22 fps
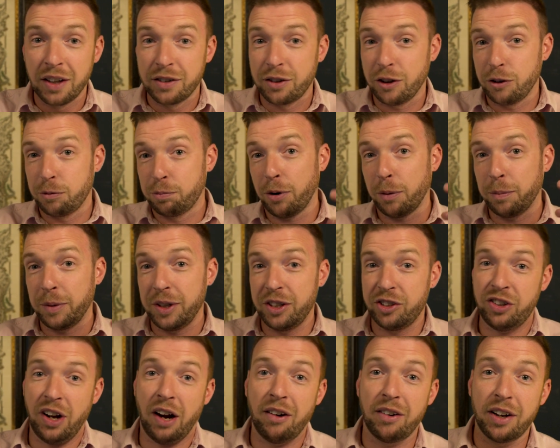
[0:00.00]
So it's probably
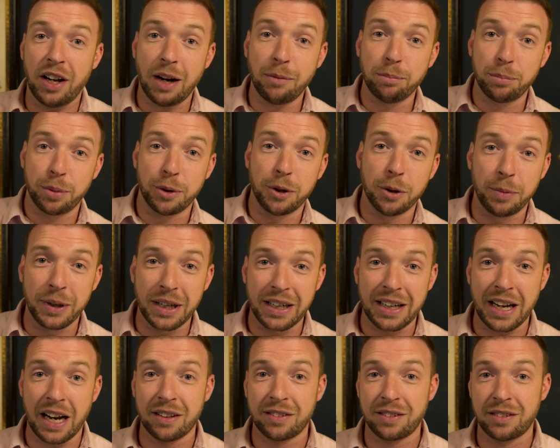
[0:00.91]
sherry and
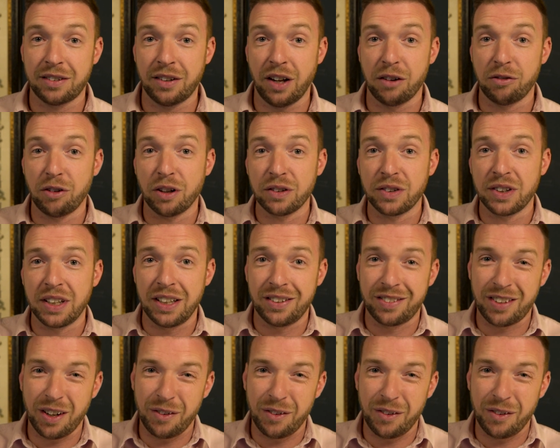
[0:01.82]
bourbon casks that are on these.